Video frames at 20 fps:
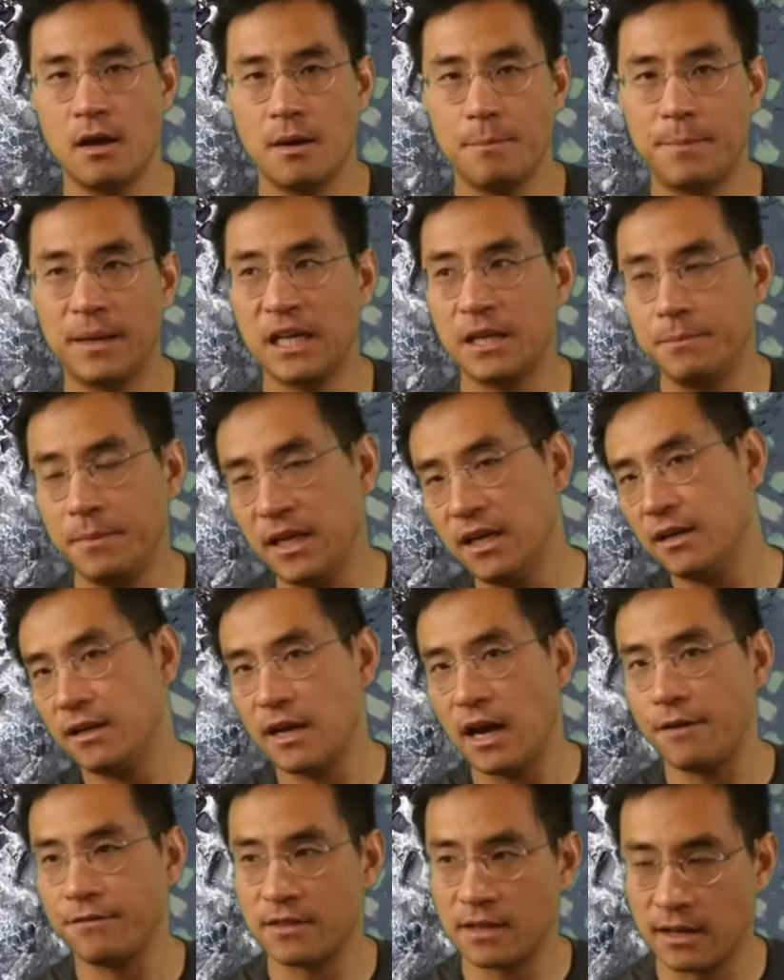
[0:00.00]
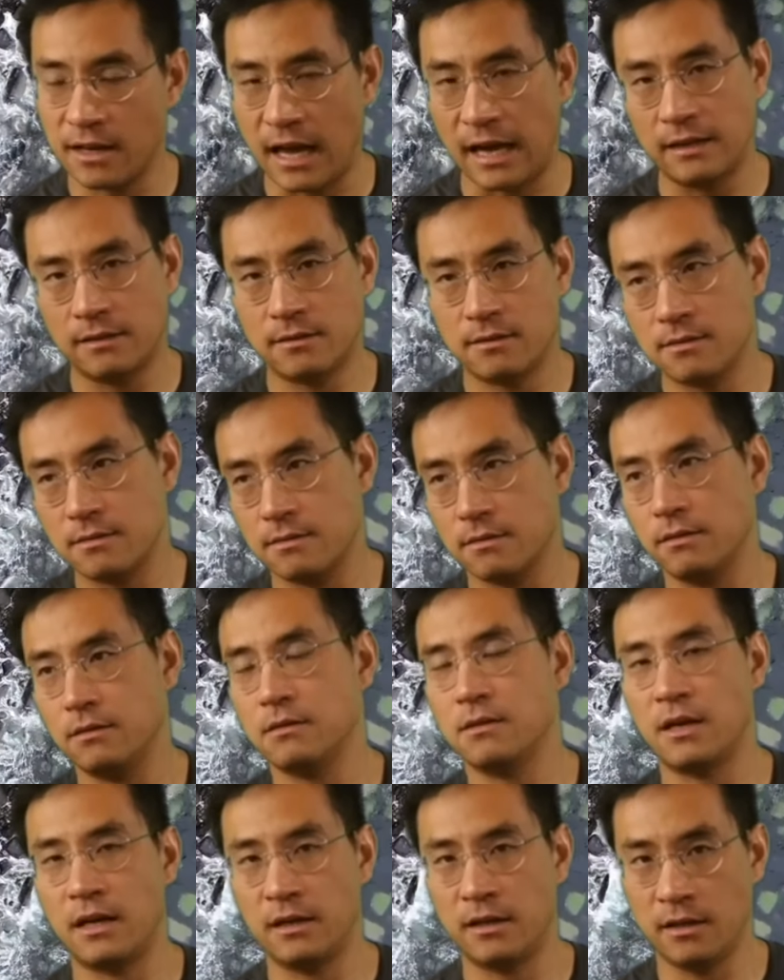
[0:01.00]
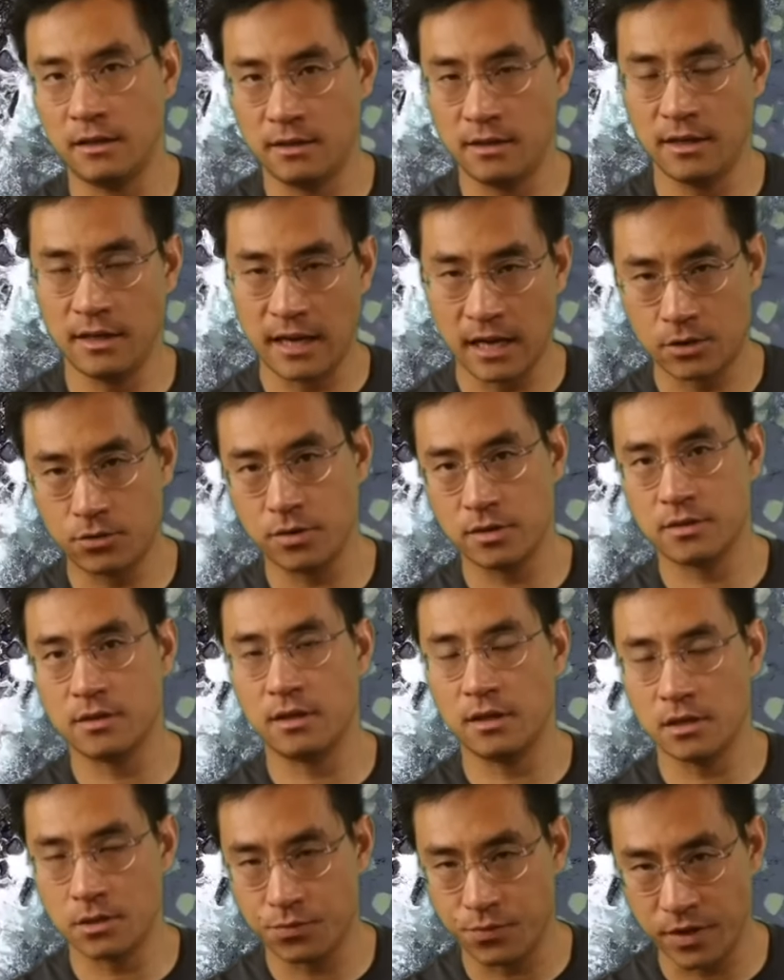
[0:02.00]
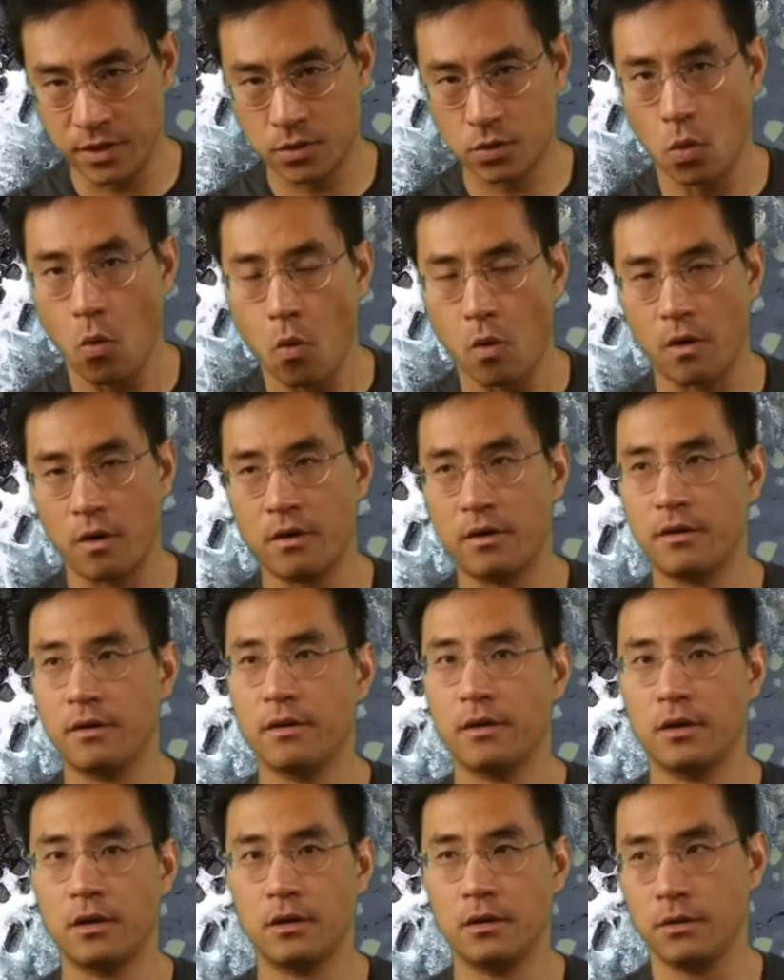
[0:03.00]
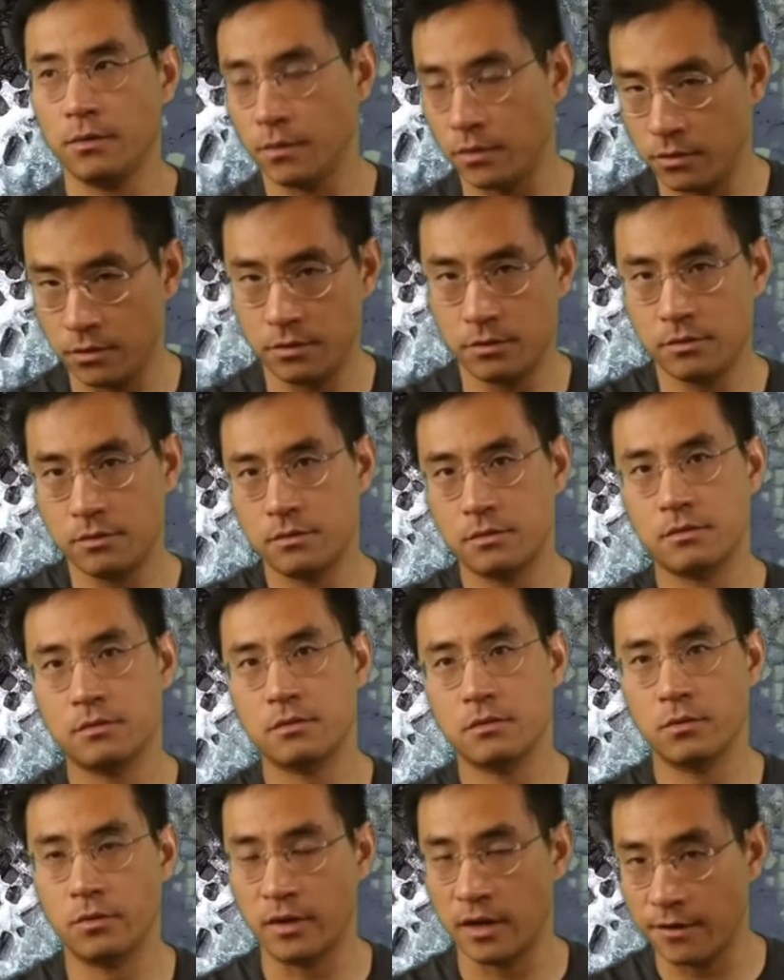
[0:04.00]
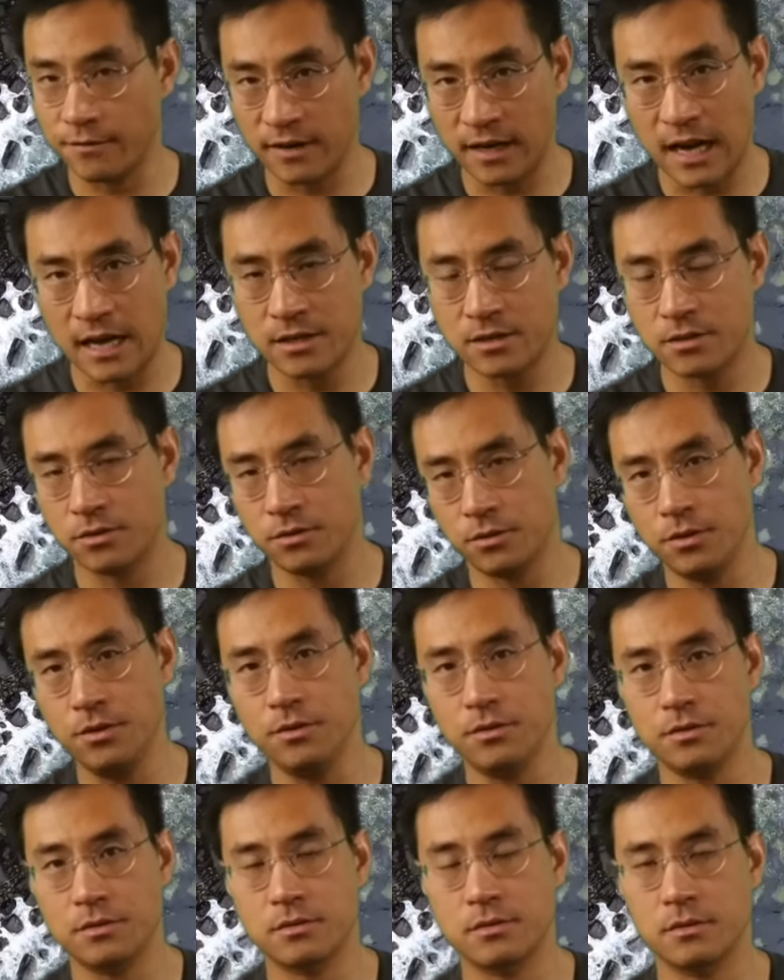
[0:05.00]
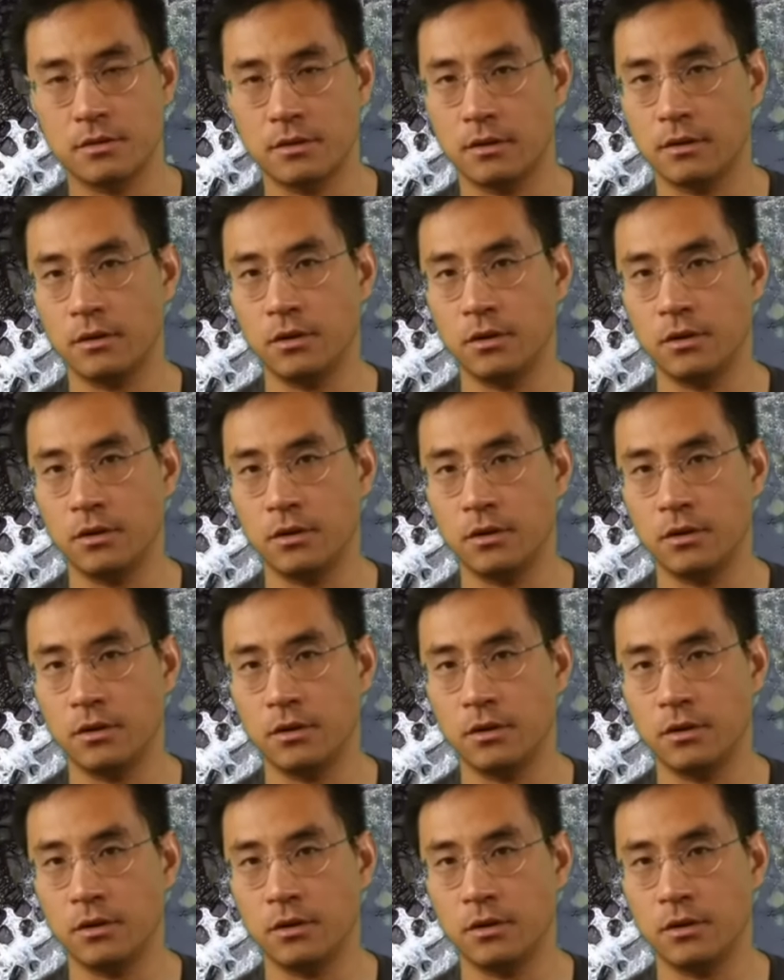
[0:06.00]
but immediately after the electricity is restored, you will use whatever lights you use.